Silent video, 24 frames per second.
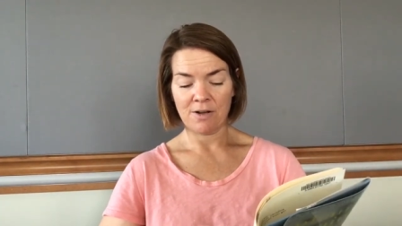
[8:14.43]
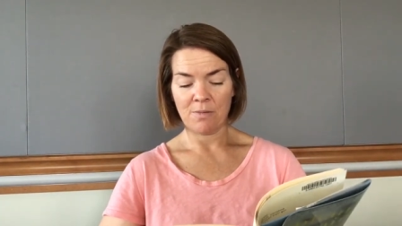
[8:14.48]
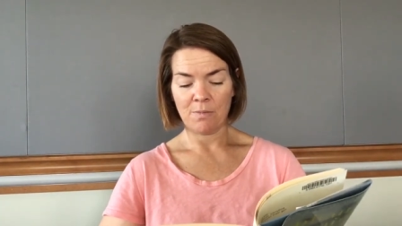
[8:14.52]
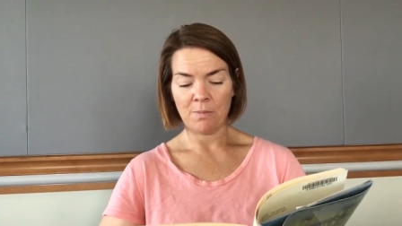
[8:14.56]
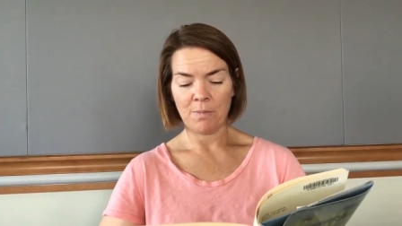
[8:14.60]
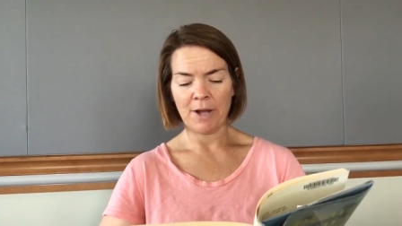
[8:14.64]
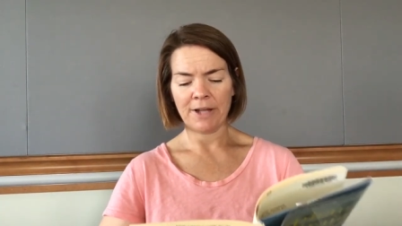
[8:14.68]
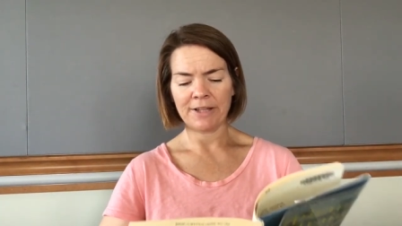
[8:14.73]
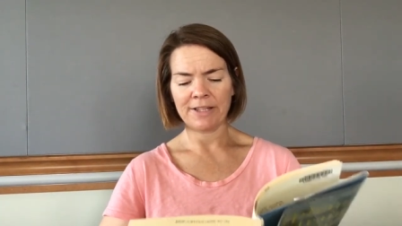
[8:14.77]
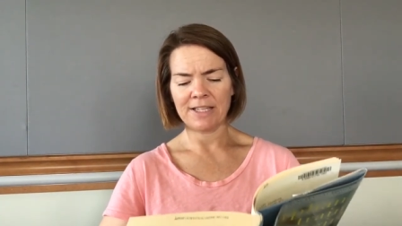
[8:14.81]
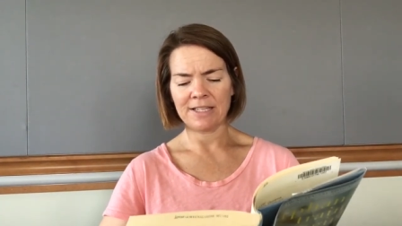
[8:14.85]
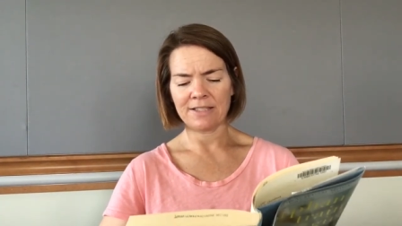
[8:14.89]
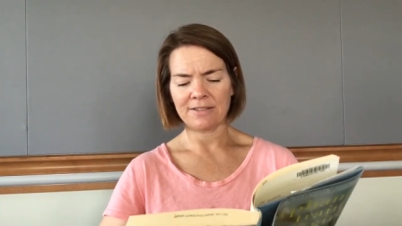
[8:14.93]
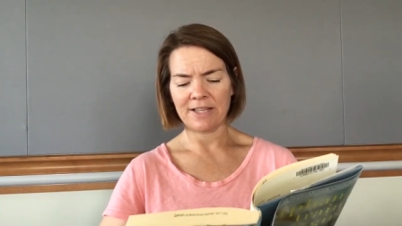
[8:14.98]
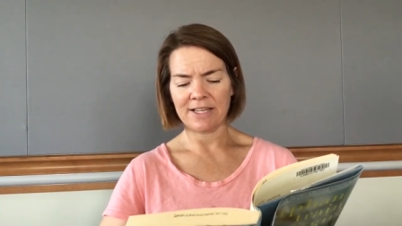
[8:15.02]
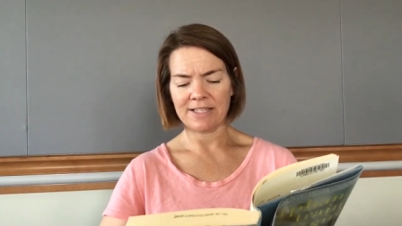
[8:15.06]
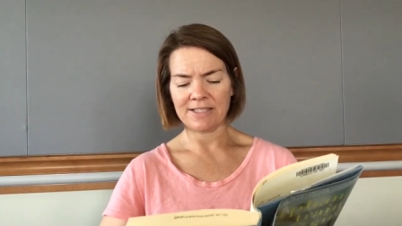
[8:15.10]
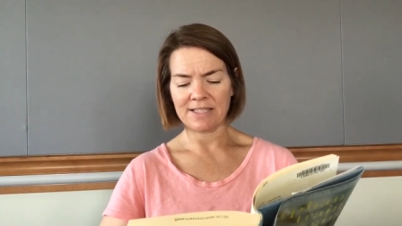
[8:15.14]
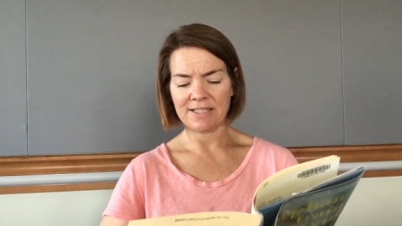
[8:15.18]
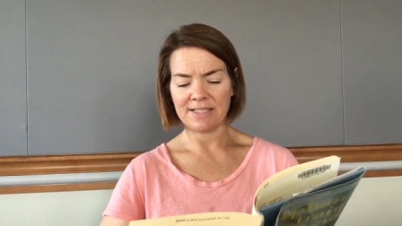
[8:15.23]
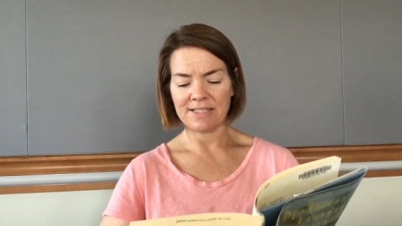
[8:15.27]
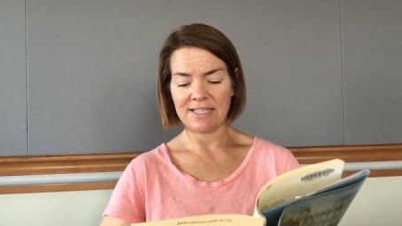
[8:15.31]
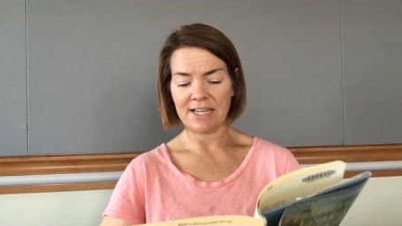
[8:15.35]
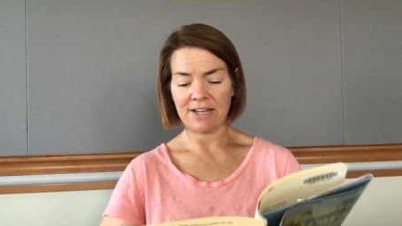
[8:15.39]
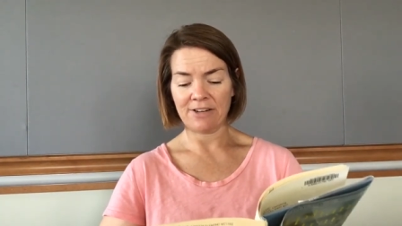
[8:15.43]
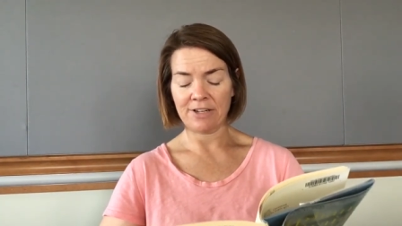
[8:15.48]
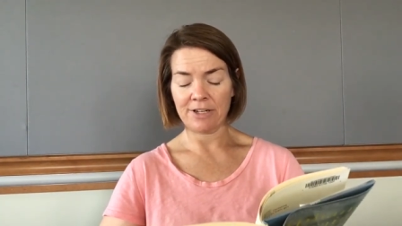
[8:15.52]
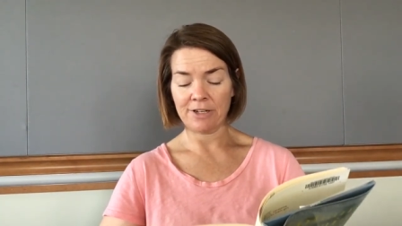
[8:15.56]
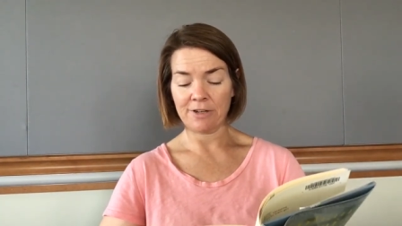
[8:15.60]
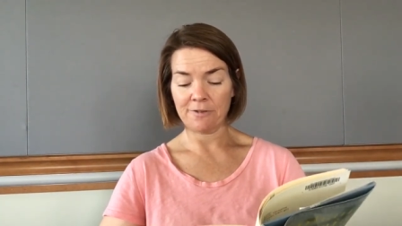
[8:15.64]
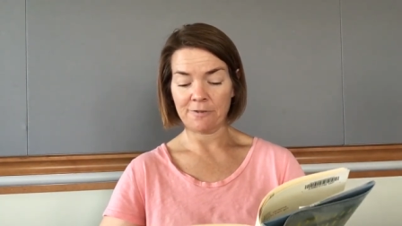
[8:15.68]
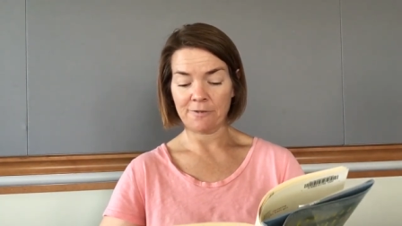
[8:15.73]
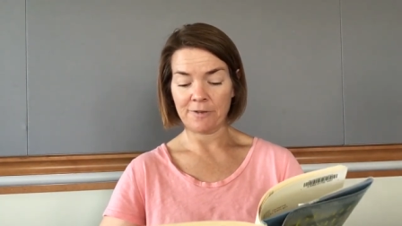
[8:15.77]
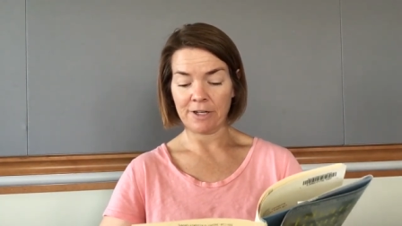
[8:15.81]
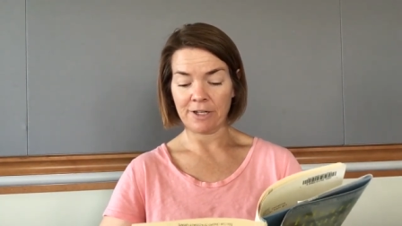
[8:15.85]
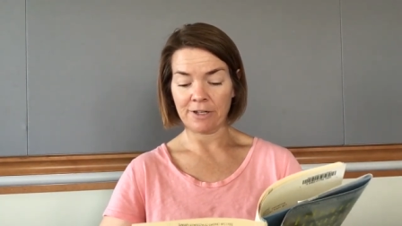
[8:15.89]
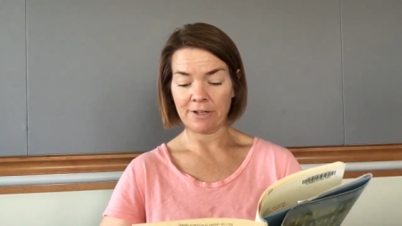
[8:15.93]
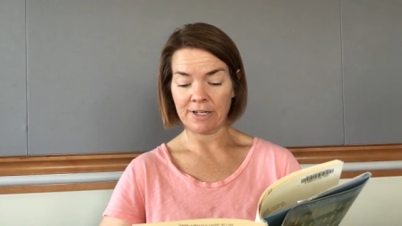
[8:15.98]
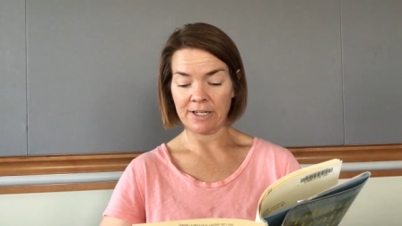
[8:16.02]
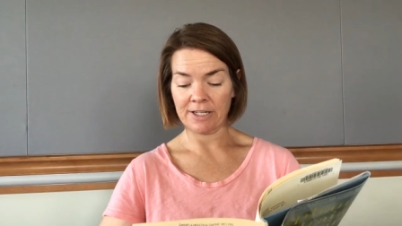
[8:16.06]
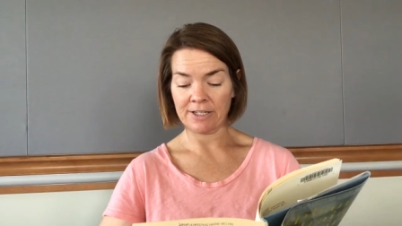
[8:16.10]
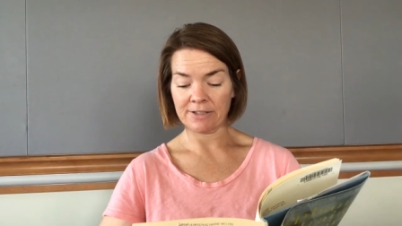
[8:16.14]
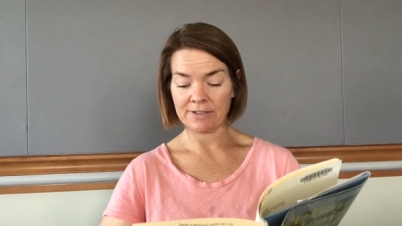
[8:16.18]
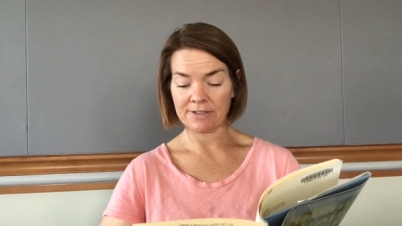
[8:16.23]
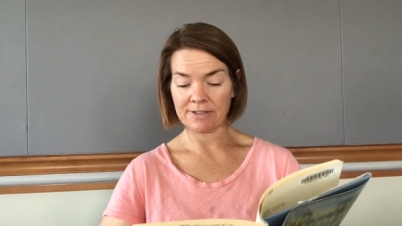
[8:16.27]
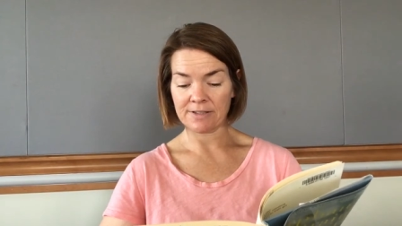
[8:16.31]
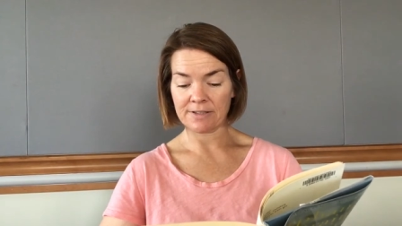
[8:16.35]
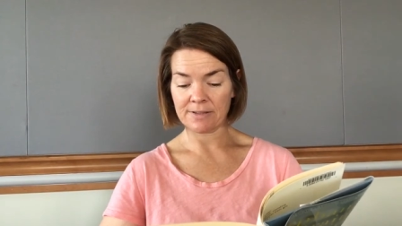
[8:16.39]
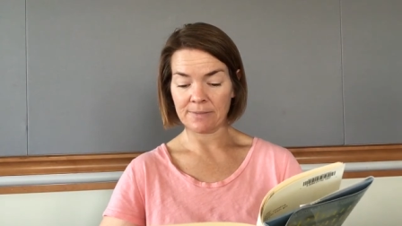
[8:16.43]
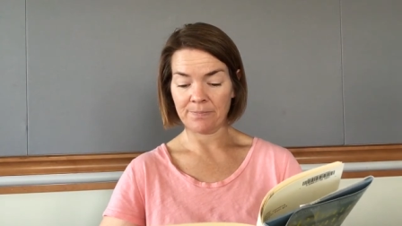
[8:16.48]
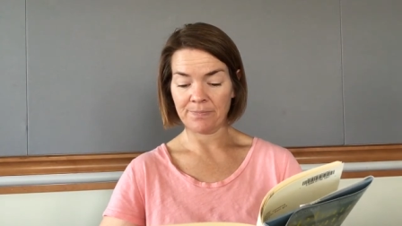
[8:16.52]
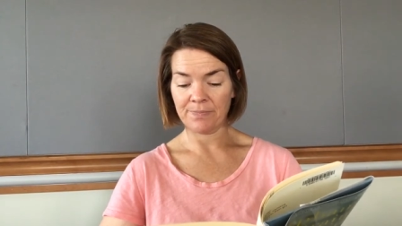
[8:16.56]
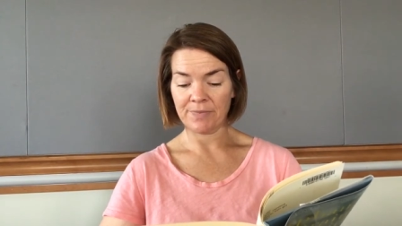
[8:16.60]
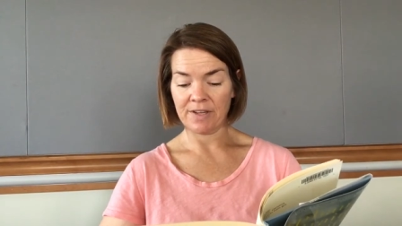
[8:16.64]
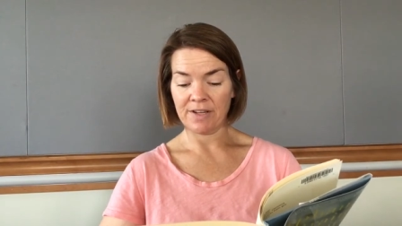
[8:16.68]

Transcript: Molly glances down at her fingernails.